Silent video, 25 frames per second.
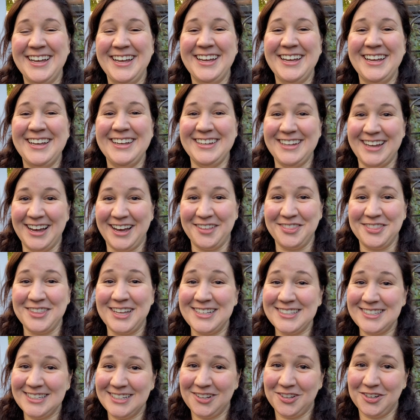yeah,
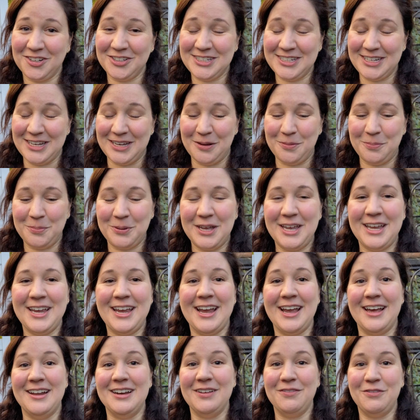that's another tip.
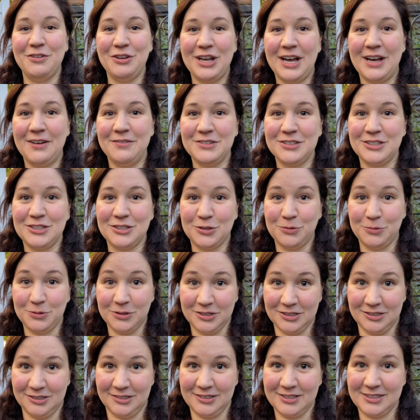And if you have
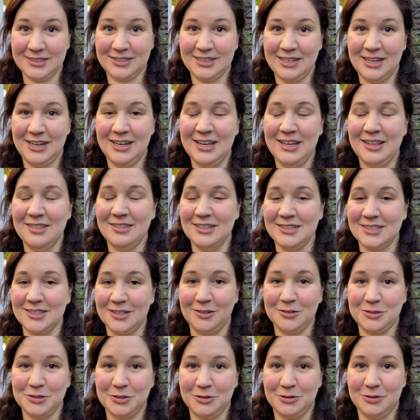squirrels, this
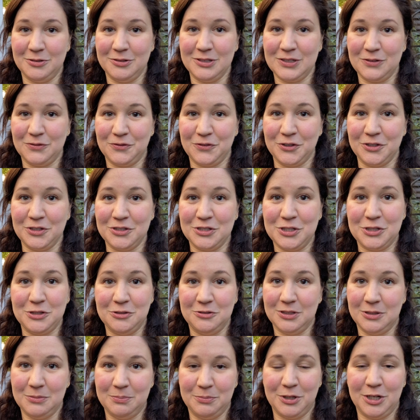also goes for
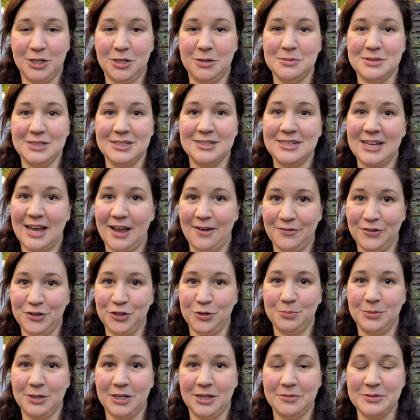tulip bulbs and daffodil
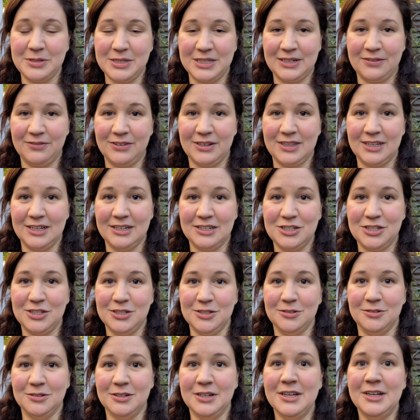bulbs and everything
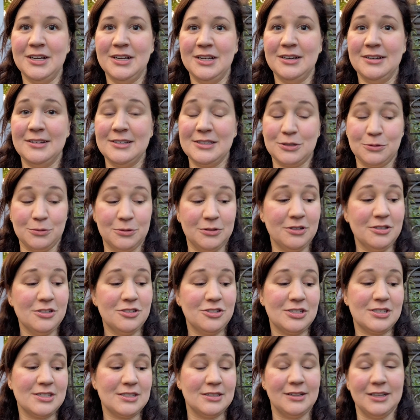too. Squirrels
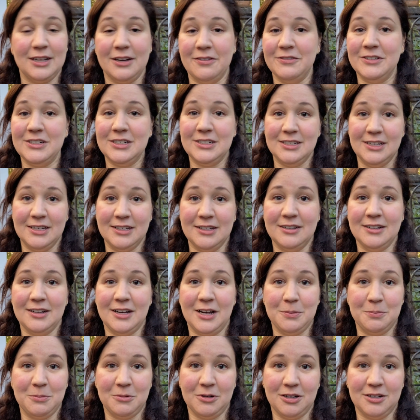just love to dig
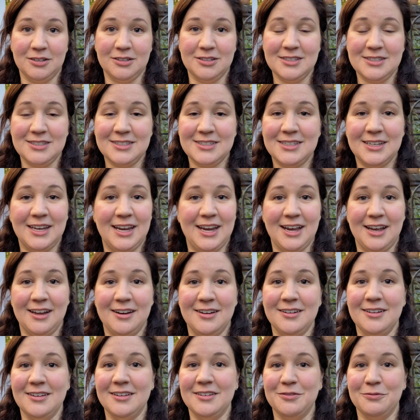up gardens
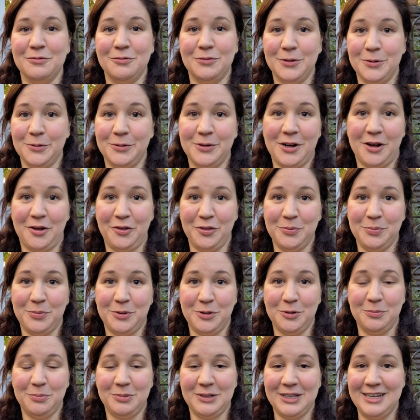and ruin all the
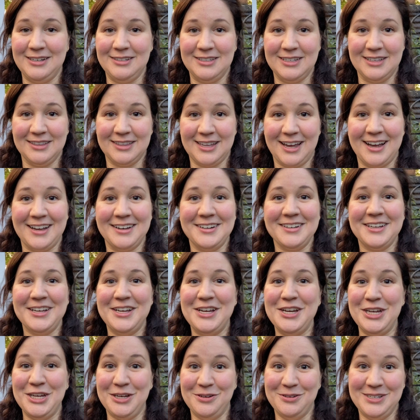bulb planting that
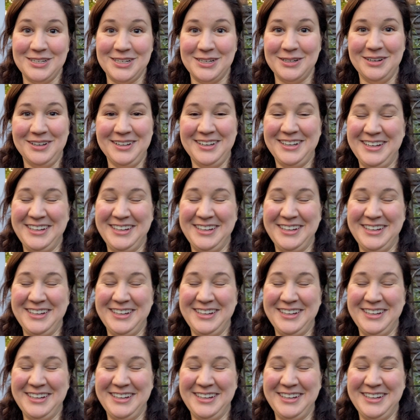you did.